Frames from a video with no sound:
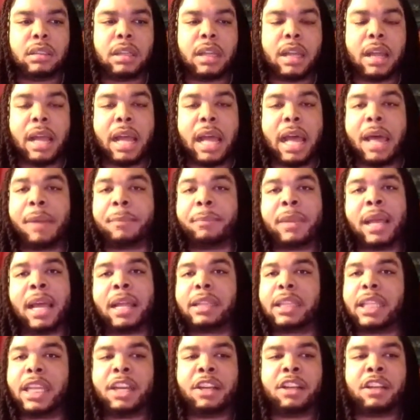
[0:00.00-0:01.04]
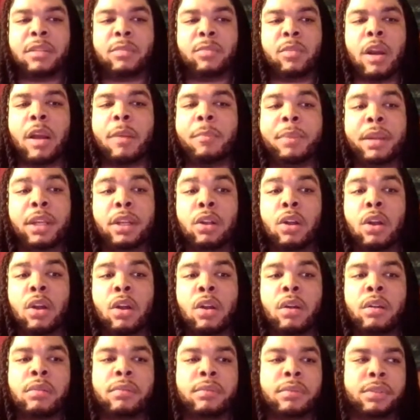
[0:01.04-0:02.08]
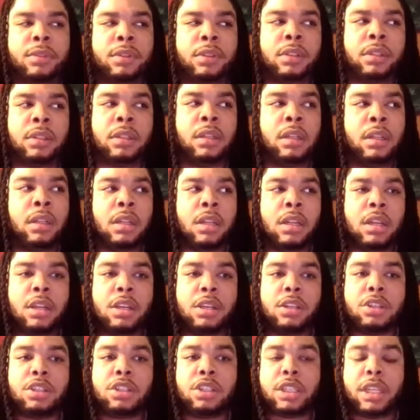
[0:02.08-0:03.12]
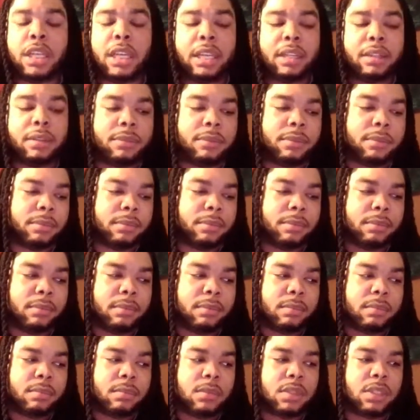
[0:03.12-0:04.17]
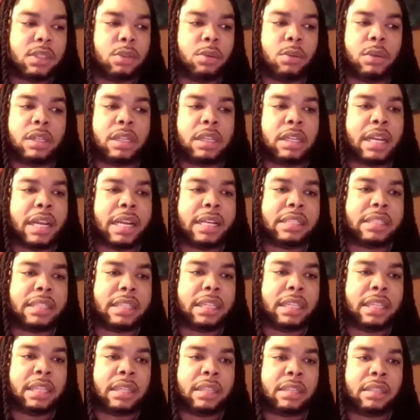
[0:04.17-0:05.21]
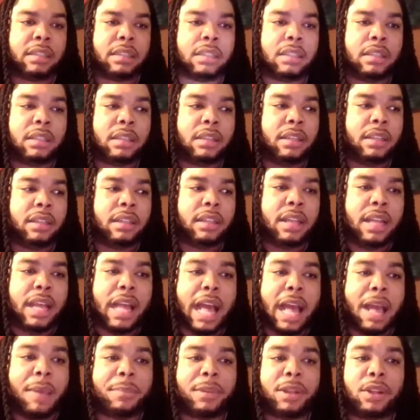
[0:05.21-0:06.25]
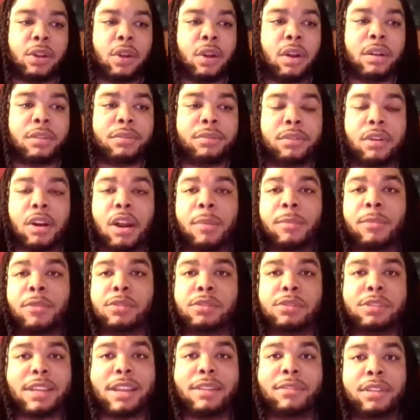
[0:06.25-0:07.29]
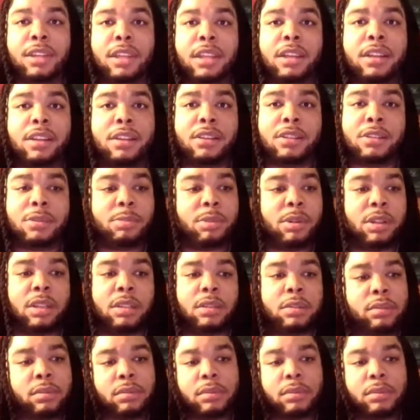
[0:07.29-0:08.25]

I'm not there anymore. I've been gone for shit. It's 2019. I've been gone for almost 7 years, bro.